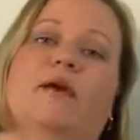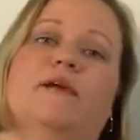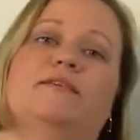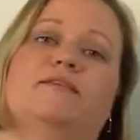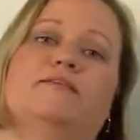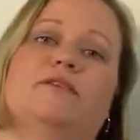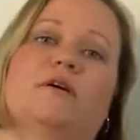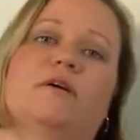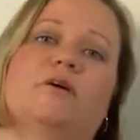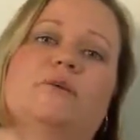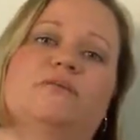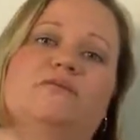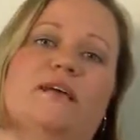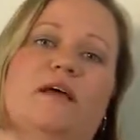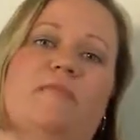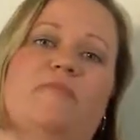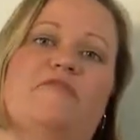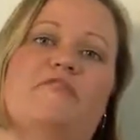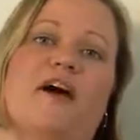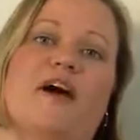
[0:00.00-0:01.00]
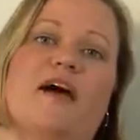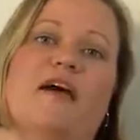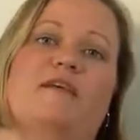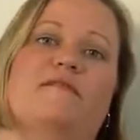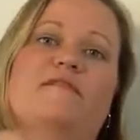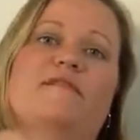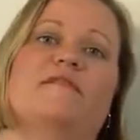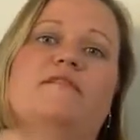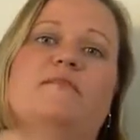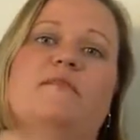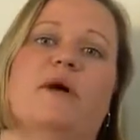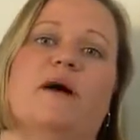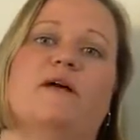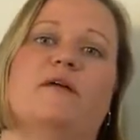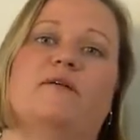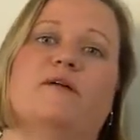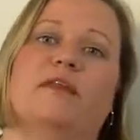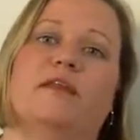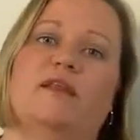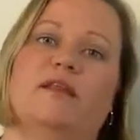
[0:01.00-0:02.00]
So step five is
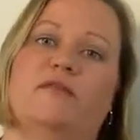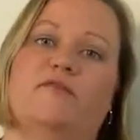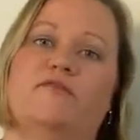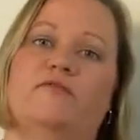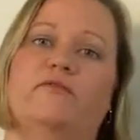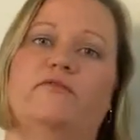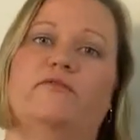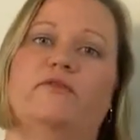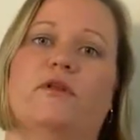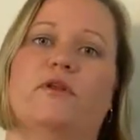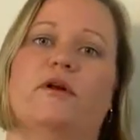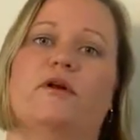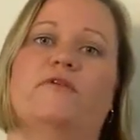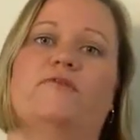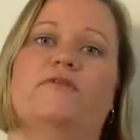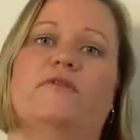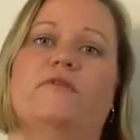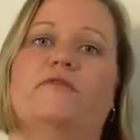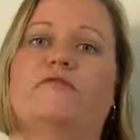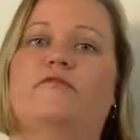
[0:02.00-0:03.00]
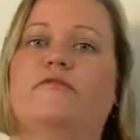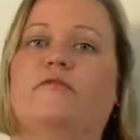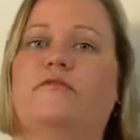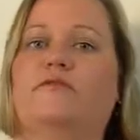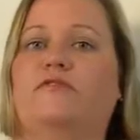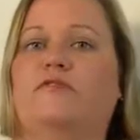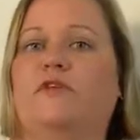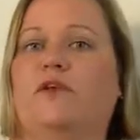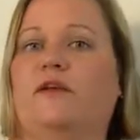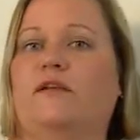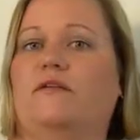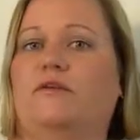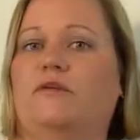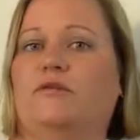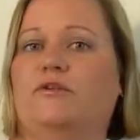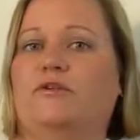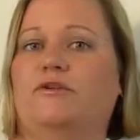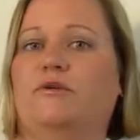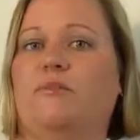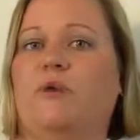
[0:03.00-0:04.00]
about eating foods you love and foods that
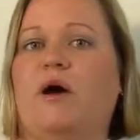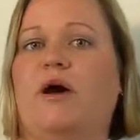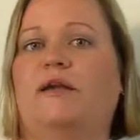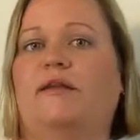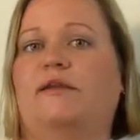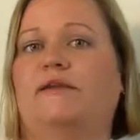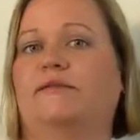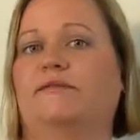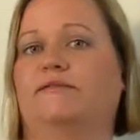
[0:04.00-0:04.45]
nourish your body.